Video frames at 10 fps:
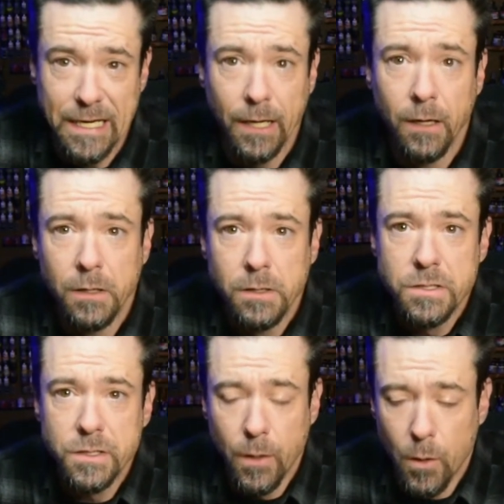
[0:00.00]

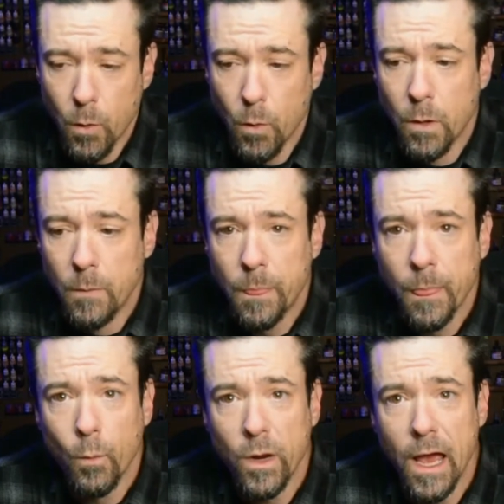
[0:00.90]
So we
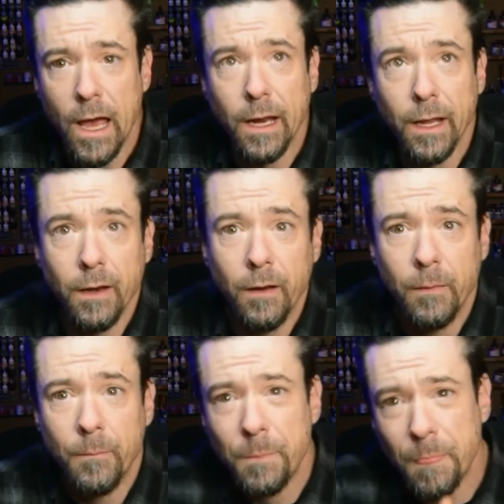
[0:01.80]
added
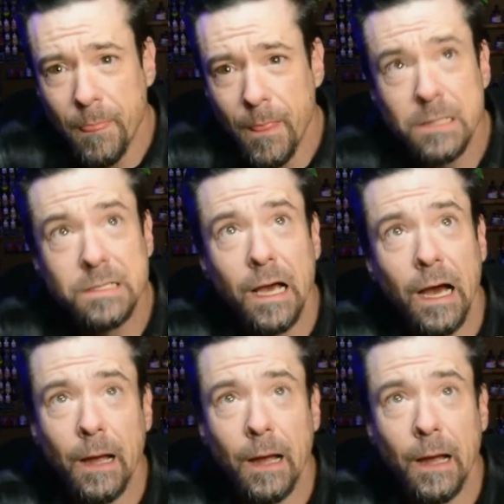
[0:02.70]
this guy.